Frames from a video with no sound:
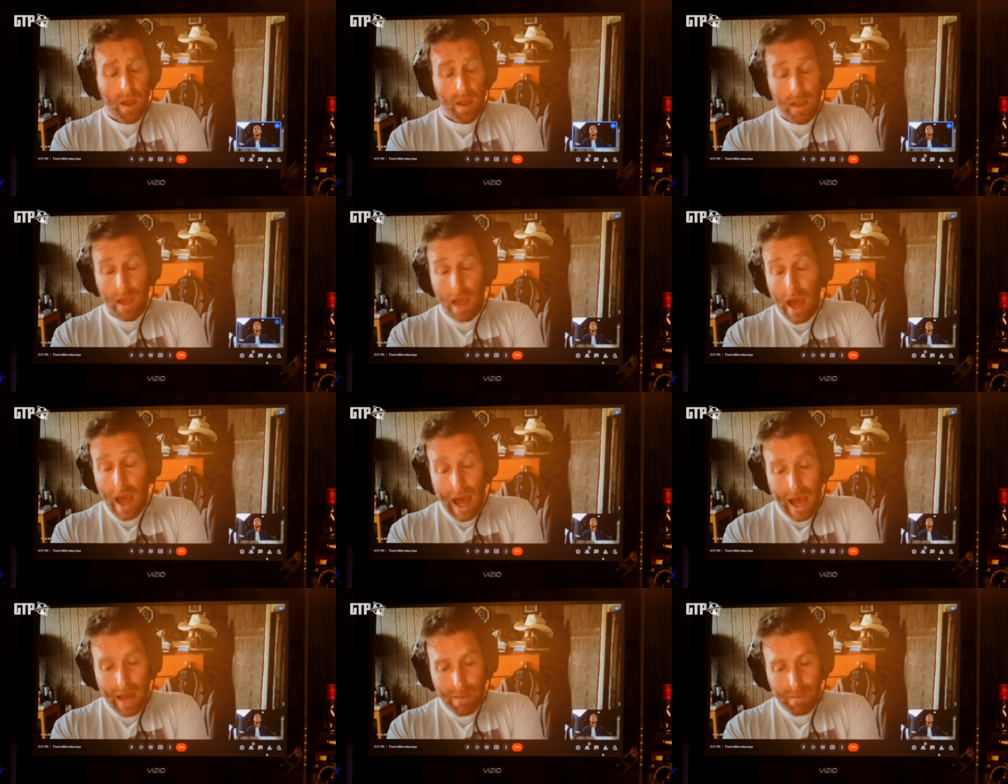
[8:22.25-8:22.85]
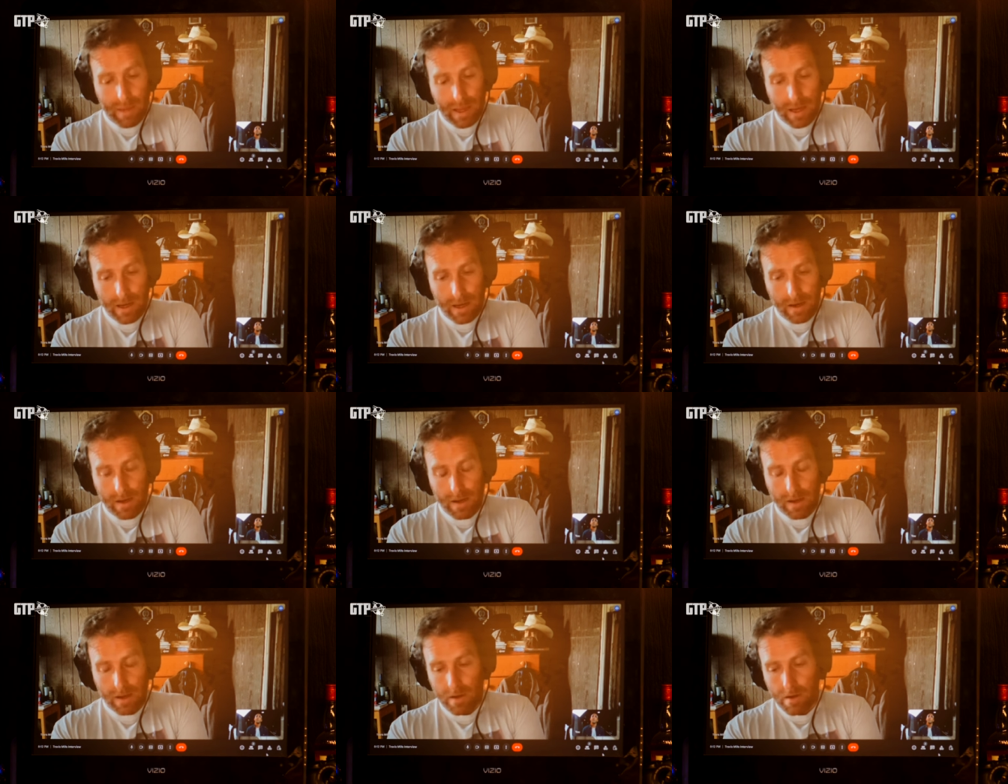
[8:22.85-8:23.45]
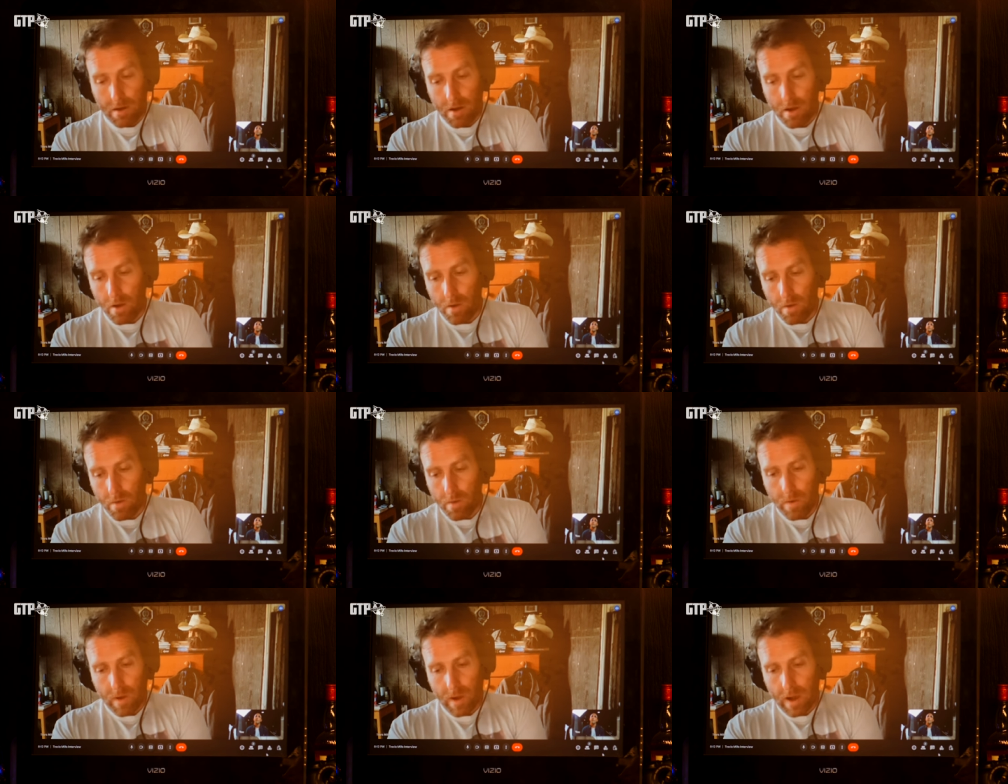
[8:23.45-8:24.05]
Yeah, I mean, you
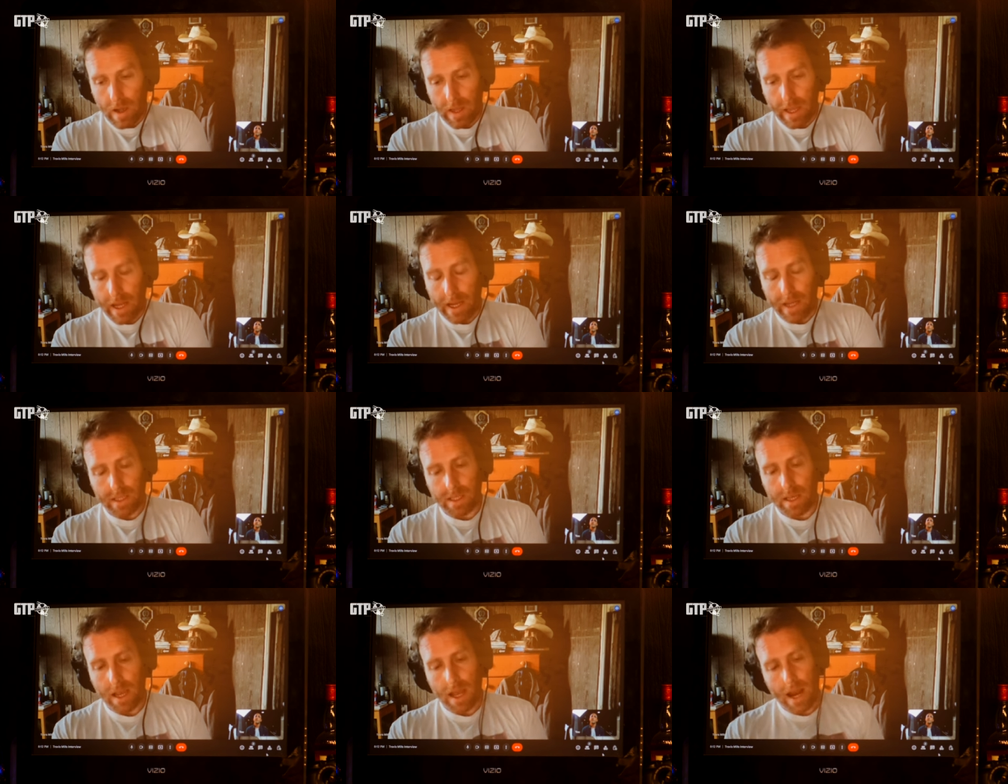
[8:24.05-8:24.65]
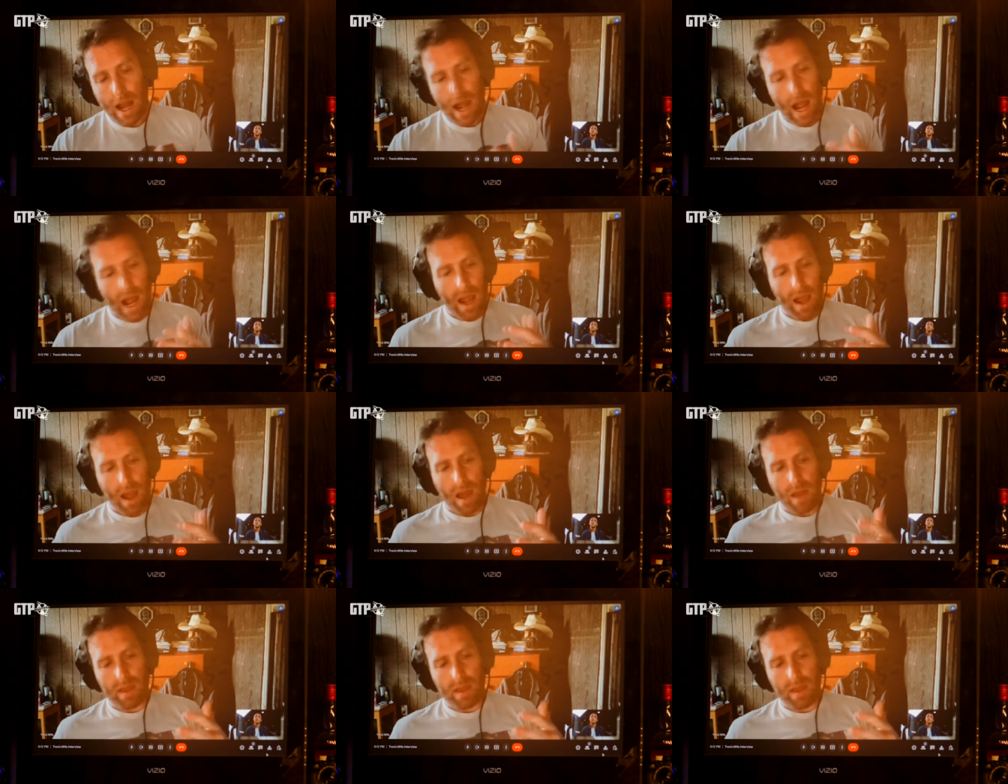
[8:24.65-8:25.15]
know, like I said, I,